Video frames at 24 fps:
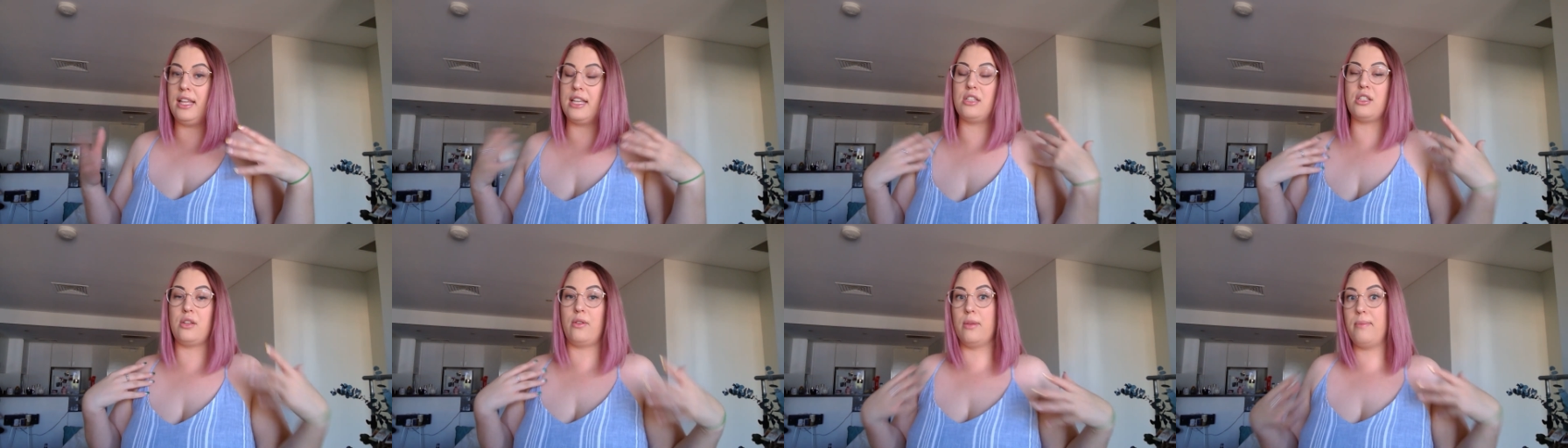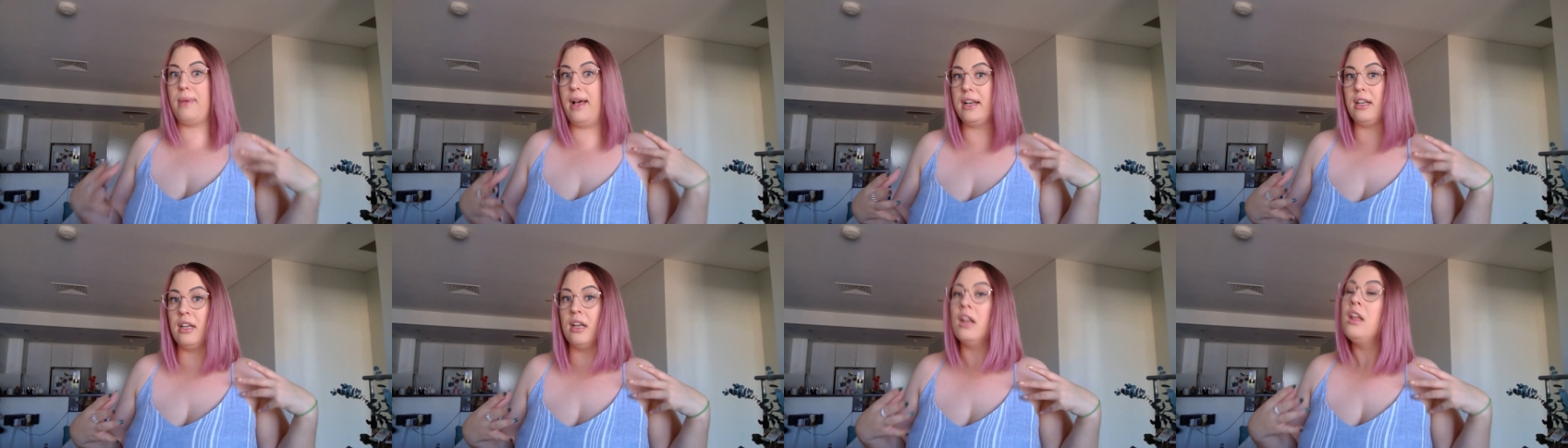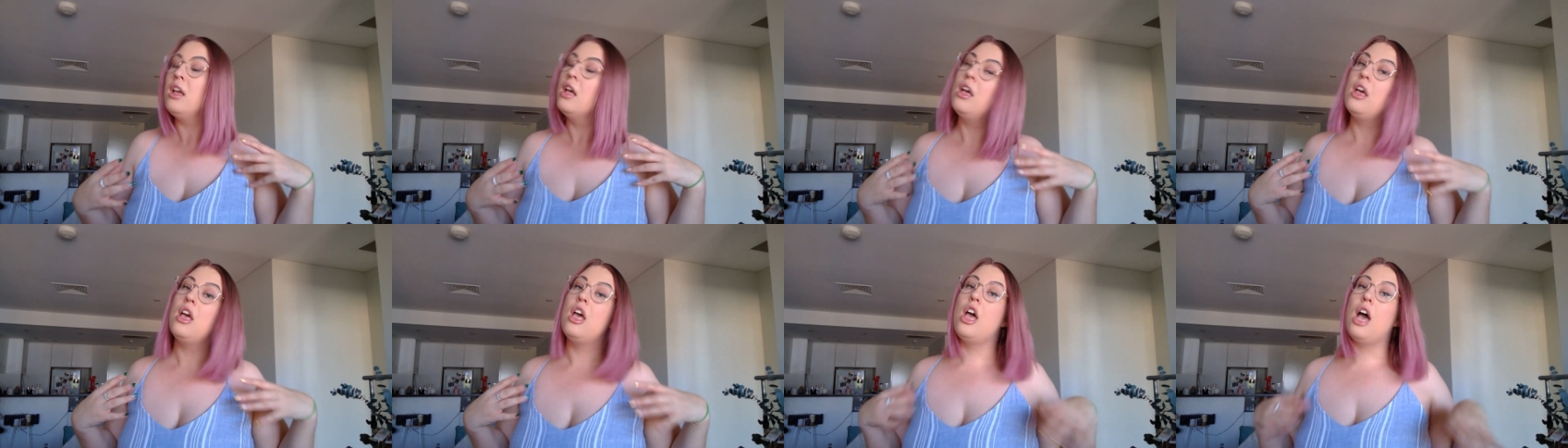
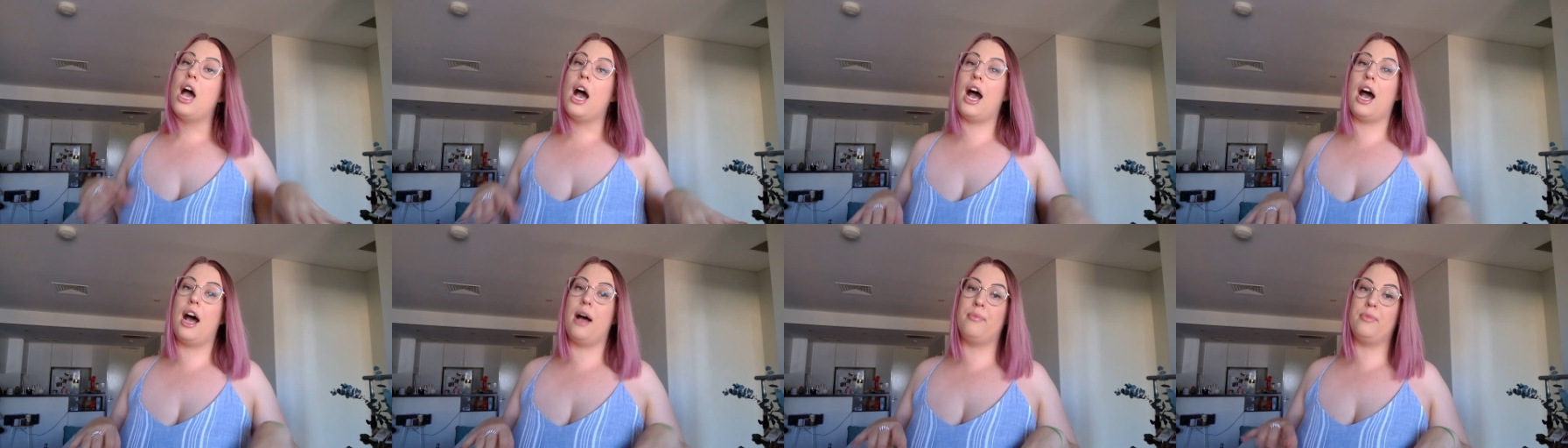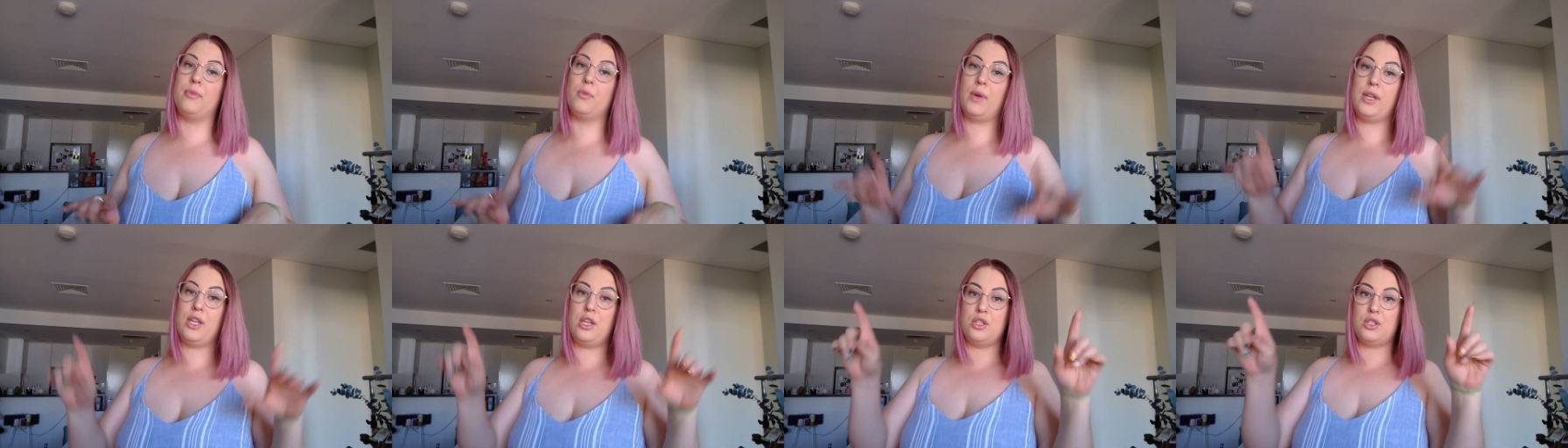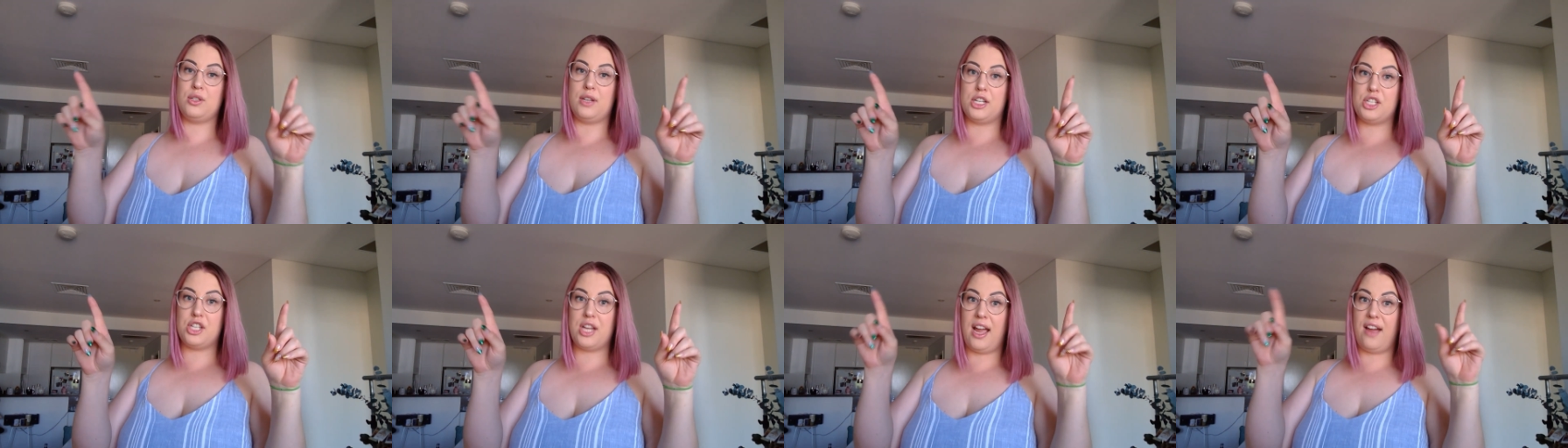where you
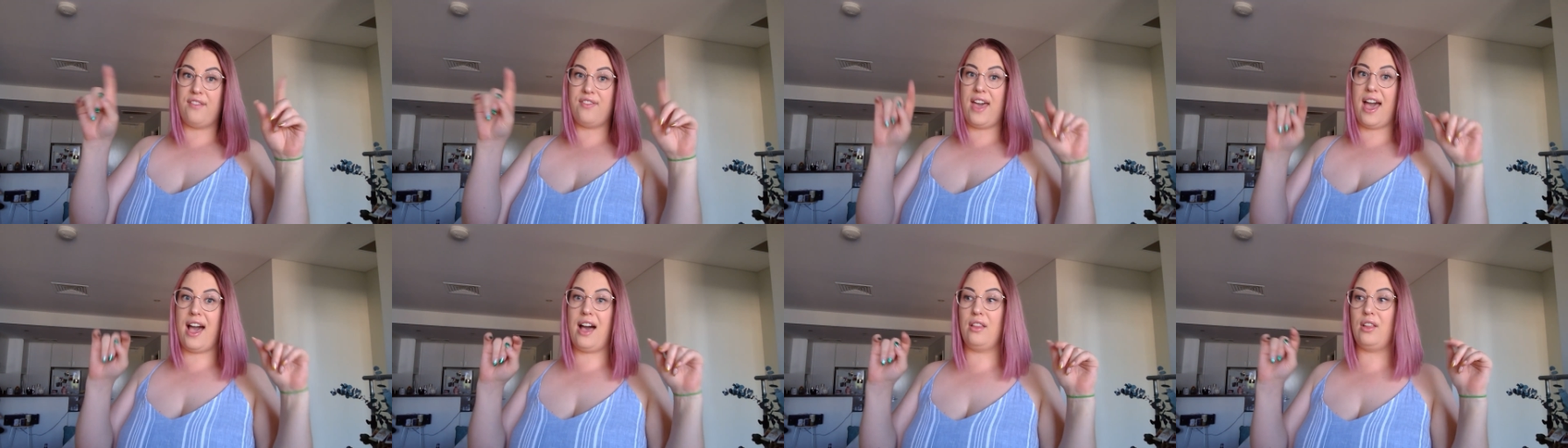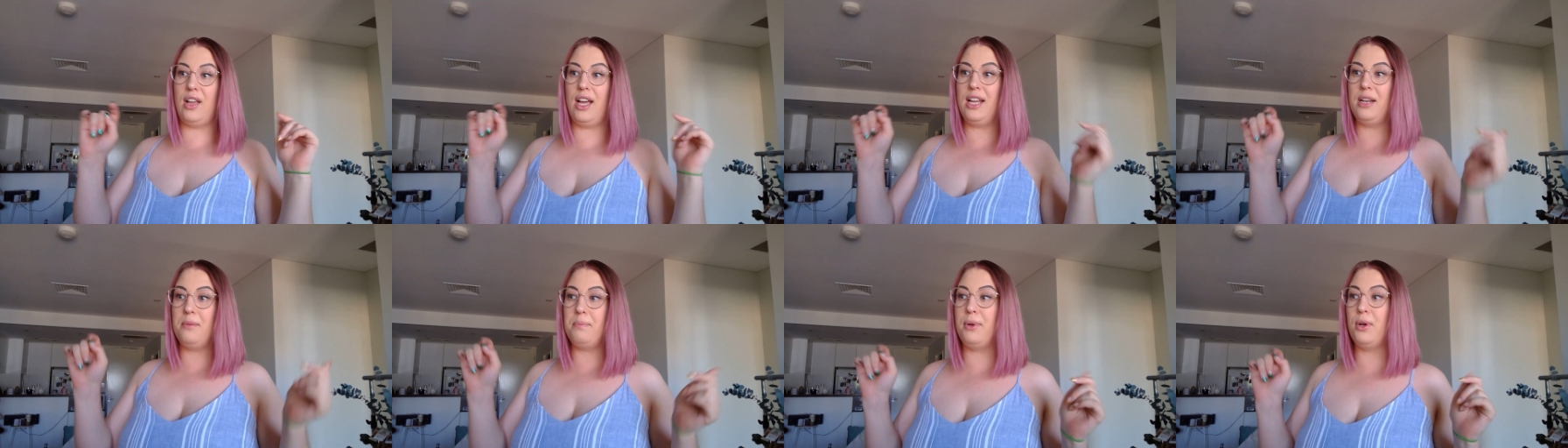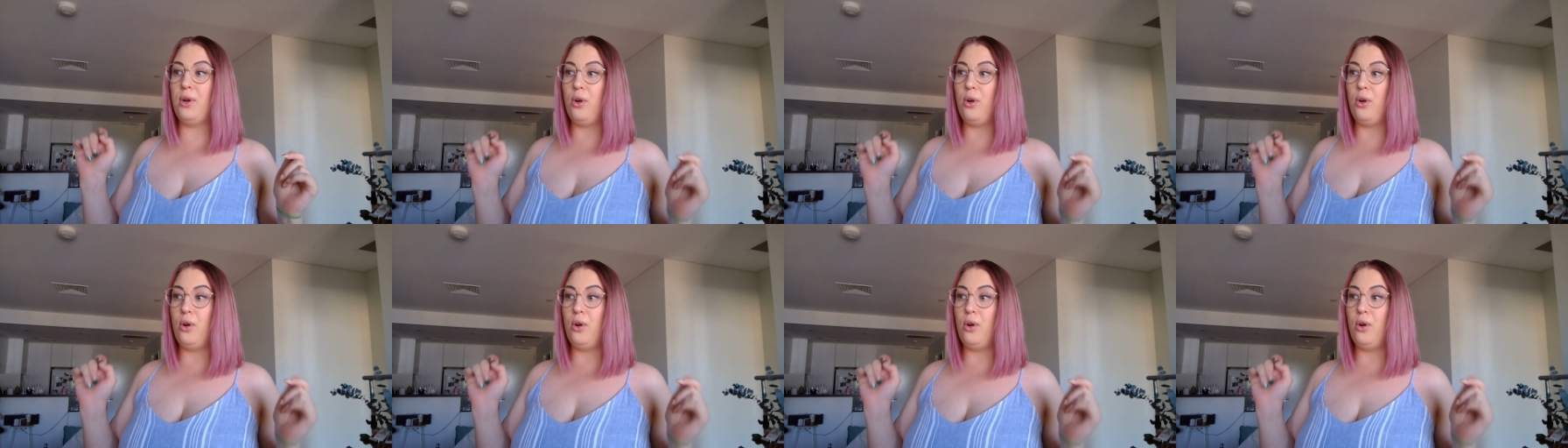do actually have the outline,